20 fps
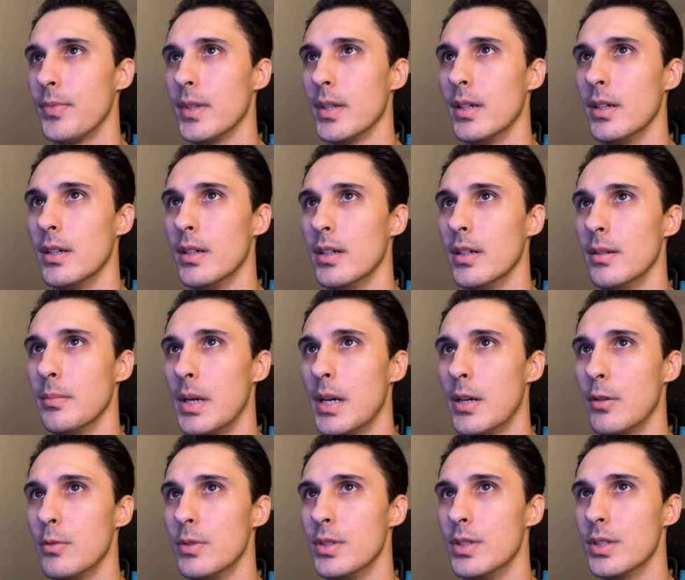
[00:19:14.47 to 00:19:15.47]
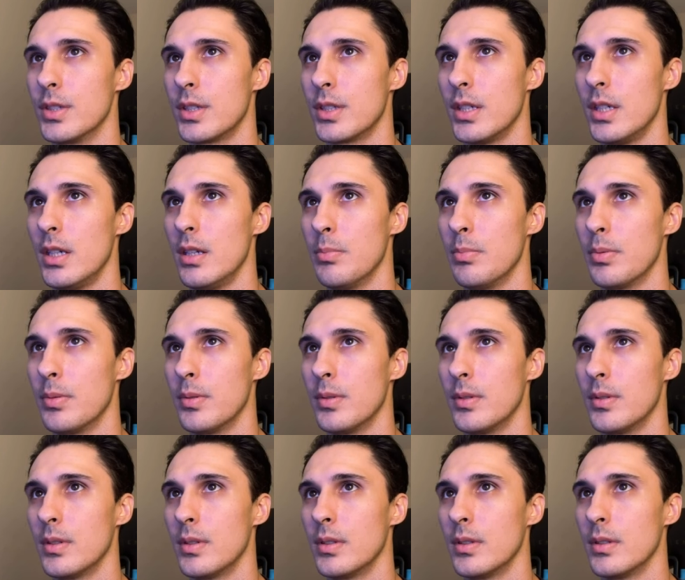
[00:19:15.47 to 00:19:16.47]
I would just keep
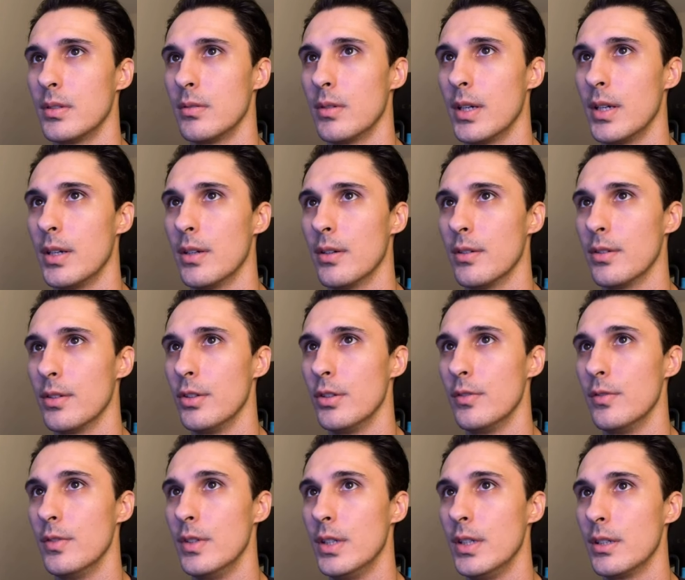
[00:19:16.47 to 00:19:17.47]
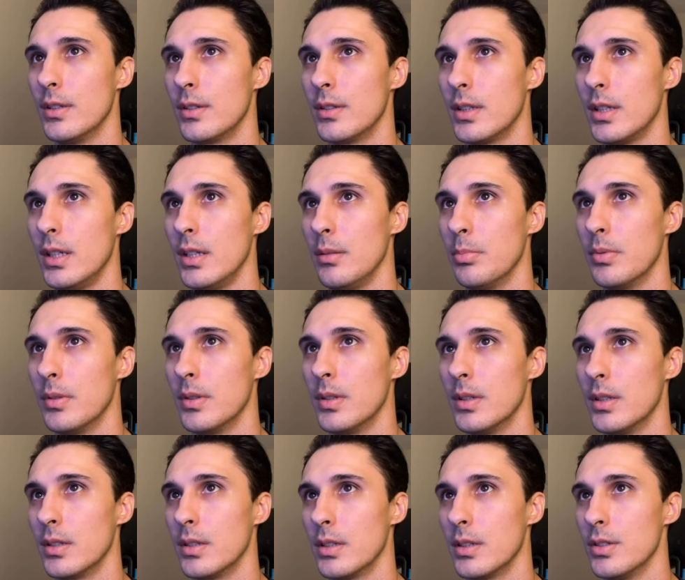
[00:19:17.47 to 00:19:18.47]
right here under UV, keep
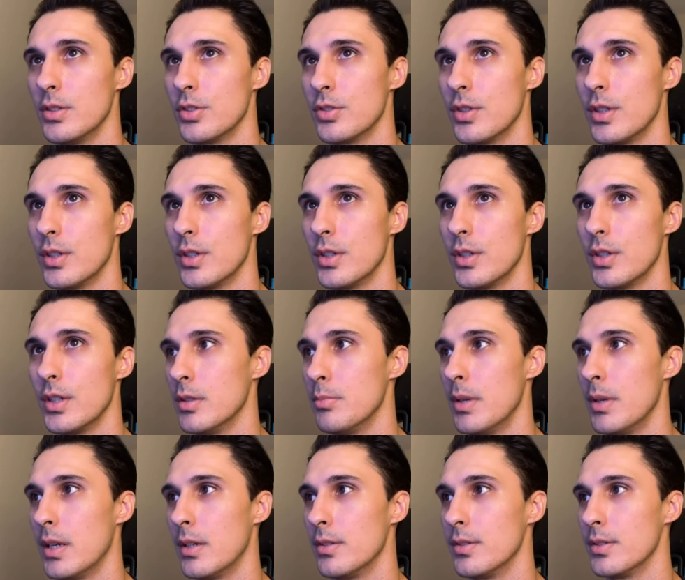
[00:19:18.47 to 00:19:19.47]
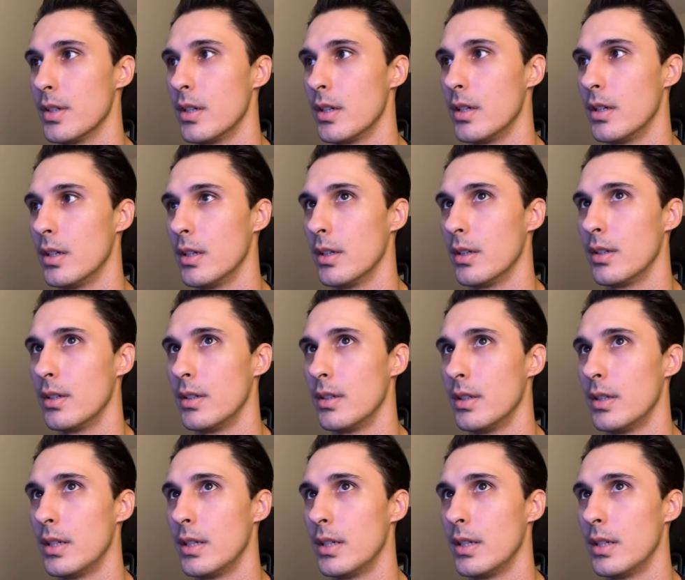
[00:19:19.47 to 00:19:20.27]
constrained image bounds on.